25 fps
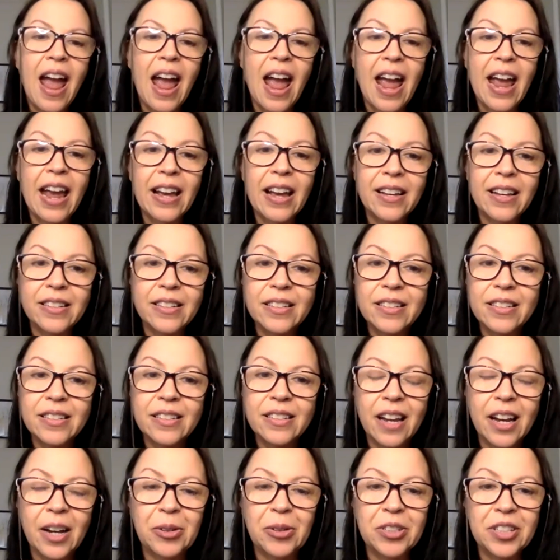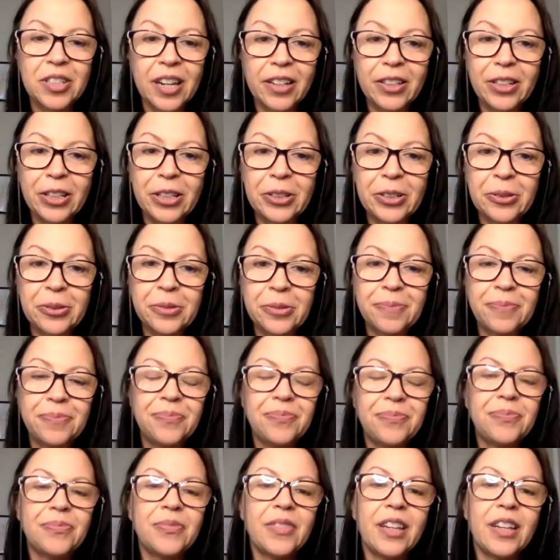And I will tell you,
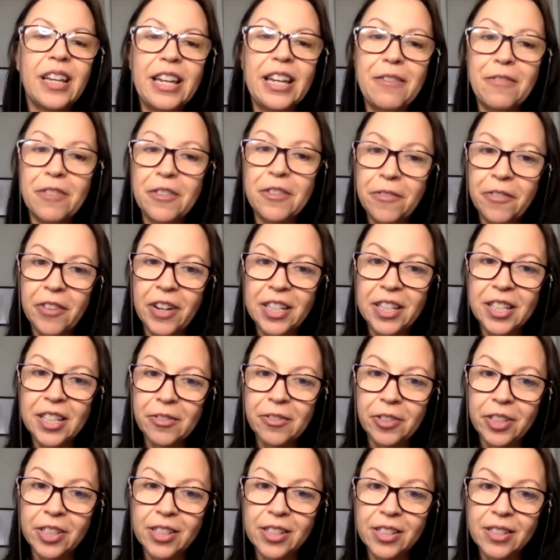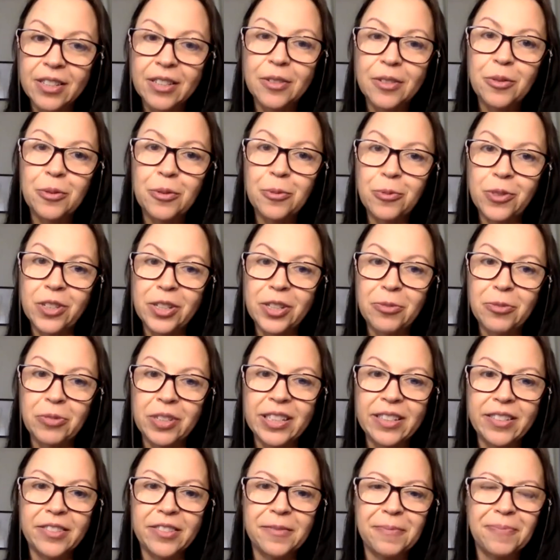even Festivus was
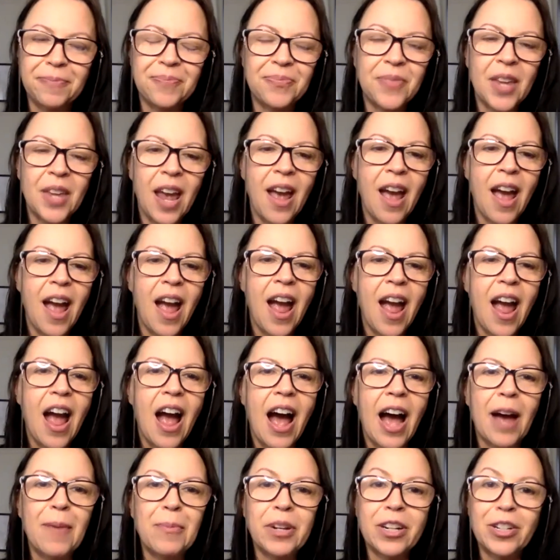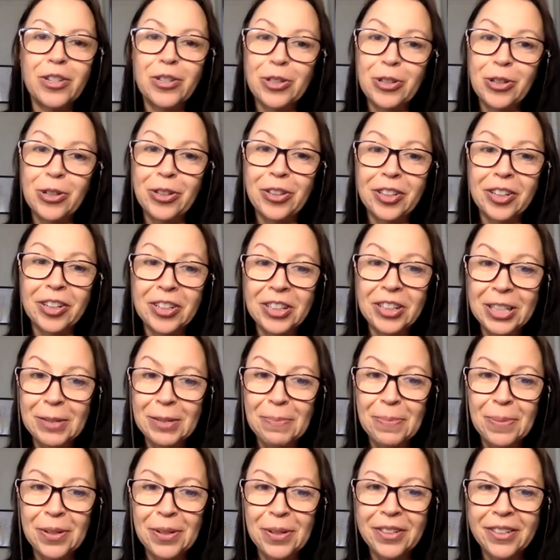real. I'm going to show you the
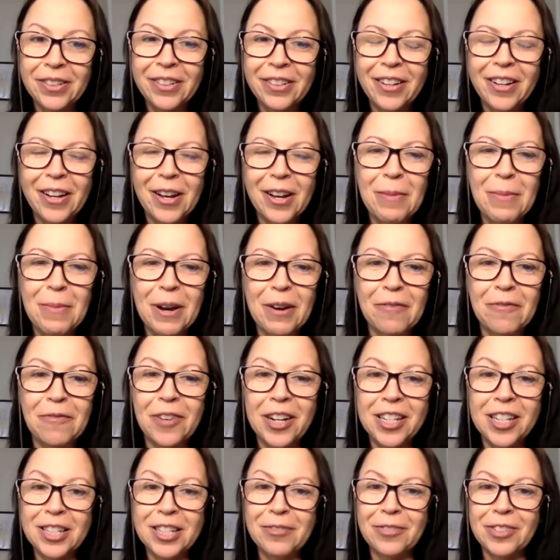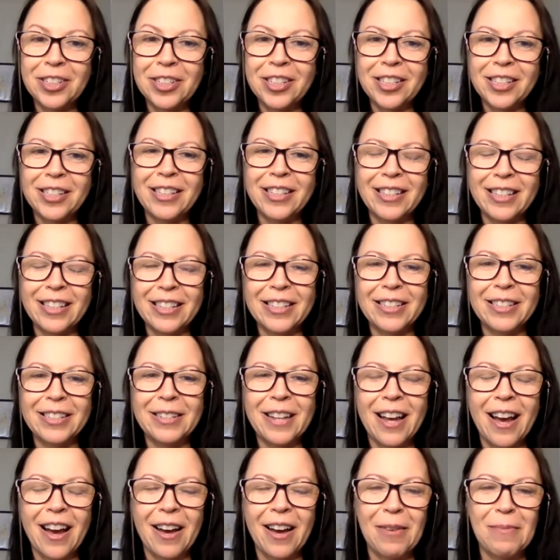clip about Festivus, this
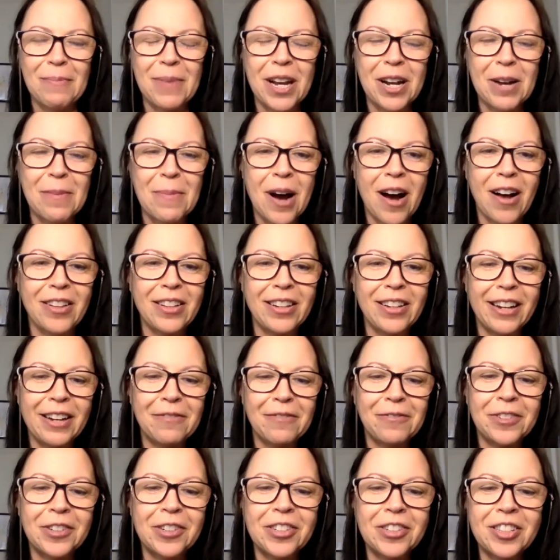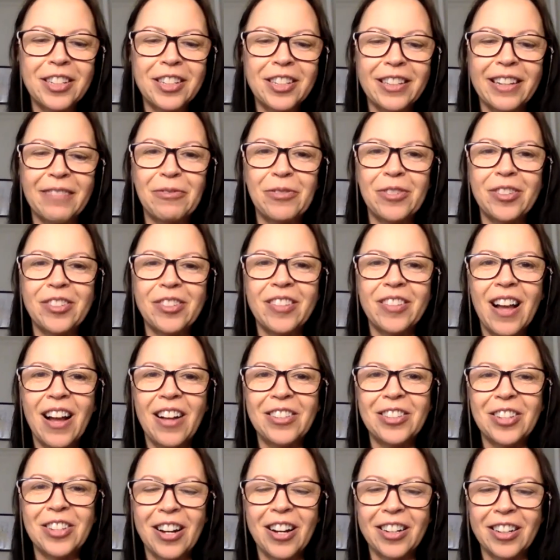made-up holiday first, and then
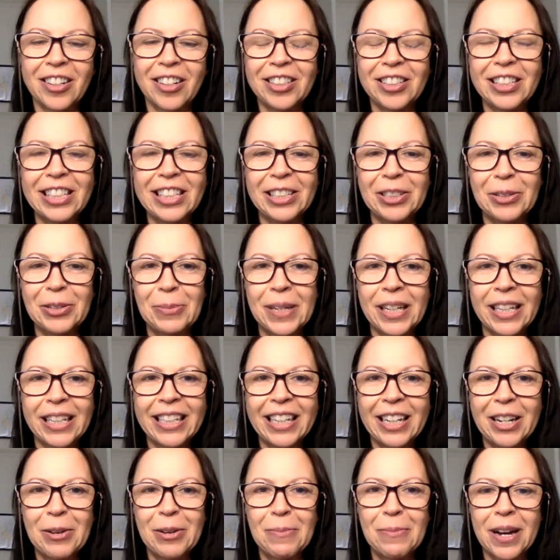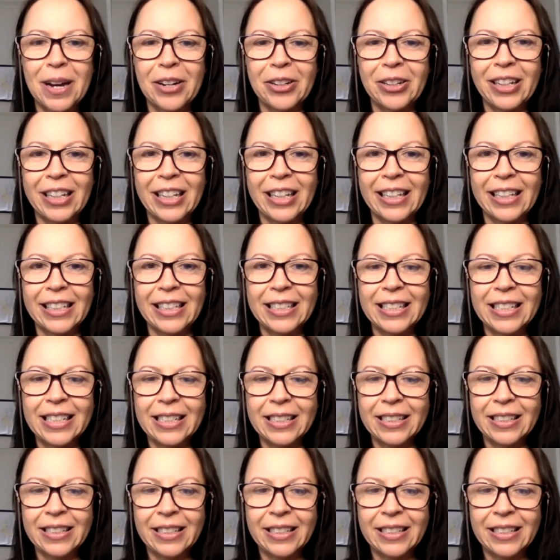I'll talk a little bit about it.